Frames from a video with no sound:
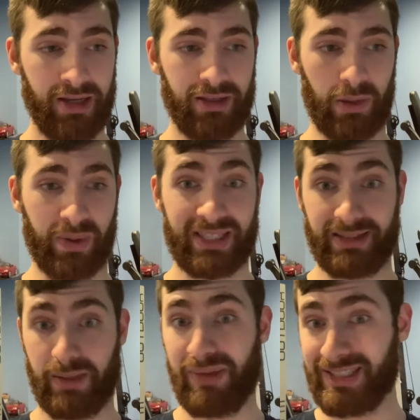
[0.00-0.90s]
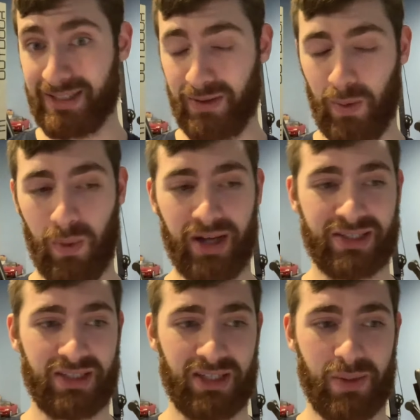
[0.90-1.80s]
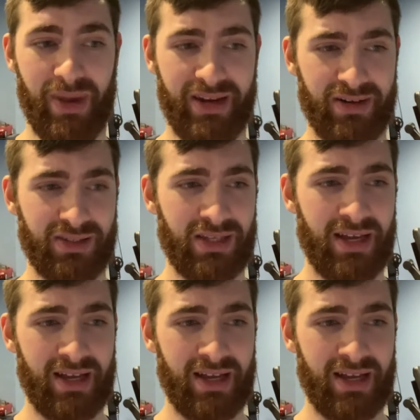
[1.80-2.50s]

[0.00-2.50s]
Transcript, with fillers: the recently minted Washington Commanders.